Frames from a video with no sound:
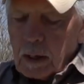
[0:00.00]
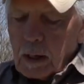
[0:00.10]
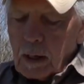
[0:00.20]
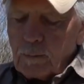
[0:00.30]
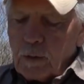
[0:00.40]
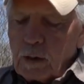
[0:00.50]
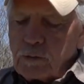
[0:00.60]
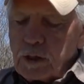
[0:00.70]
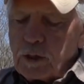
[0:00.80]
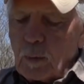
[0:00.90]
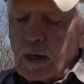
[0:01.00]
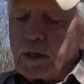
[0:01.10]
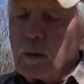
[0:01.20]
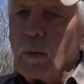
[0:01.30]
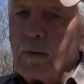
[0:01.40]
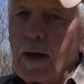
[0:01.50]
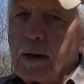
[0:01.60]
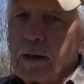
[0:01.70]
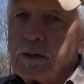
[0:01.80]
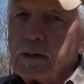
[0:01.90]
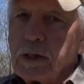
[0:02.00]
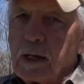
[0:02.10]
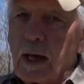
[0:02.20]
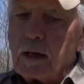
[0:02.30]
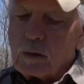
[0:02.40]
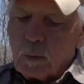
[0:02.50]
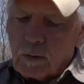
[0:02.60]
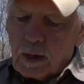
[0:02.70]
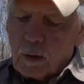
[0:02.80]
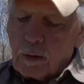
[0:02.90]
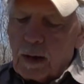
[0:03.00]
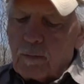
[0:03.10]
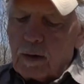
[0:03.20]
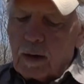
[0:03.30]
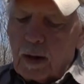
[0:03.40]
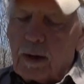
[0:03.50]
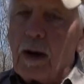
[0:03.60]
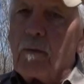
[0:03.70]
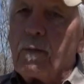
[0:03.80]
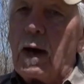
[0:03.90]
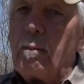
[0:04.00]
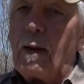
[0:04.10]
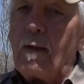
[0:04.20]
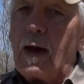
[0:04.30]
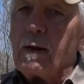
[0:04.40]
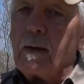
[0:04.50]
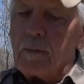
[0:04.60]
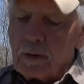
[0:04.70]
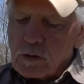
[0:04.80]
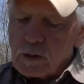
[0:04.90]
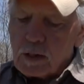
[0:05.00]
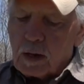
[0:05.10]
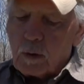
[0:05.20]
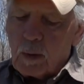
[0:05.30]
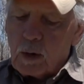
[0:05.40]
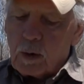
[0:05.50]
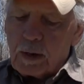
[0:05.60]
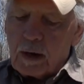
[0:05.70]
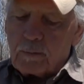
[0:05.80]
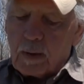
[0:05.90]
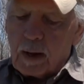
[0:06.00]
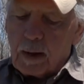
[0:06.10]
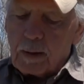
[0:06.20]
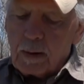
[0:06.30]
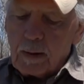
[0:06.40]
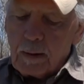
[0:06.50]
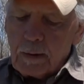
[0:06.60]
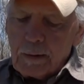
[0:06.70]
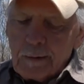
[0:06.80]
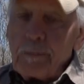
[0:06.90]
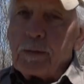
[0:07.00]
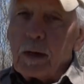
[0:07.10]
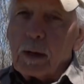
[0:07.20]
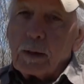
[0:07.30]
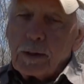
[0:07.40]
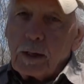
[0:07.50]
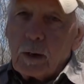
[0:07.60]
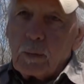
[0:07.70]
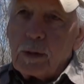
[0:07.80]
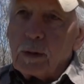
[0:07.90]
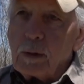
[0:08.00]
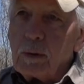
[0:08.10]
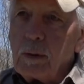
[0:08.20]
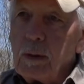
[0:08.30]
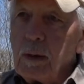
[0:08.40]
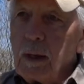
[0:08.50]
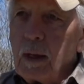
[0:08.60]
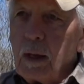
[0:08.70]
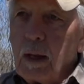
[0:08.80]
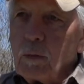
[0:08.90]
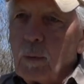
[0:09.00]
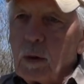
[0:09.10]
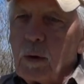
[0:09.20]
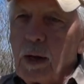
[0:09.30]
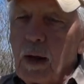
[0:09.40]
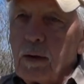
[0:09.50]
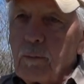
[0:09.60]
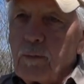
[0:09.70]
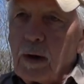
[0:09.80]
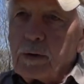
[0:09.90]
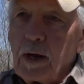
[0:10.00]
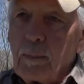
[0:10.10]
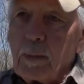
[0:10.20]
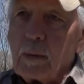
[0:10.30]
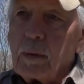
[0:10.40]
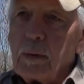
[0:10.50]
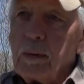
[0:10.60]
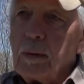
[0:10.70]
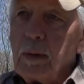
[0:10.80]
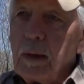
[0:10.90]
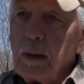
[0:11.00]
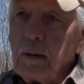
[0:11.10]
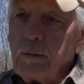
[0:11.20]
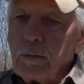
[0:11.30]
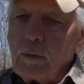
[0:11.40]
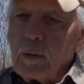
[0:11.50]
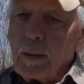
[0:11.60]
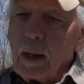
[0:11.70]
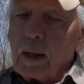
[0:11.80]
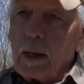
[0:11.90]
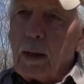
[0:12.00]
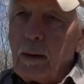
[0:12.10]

if you're in a situation where that isn't the case, where they don't have it identified by that, this is the other way to identify it. The other thing that we do is we'll go down that front taper through the belly,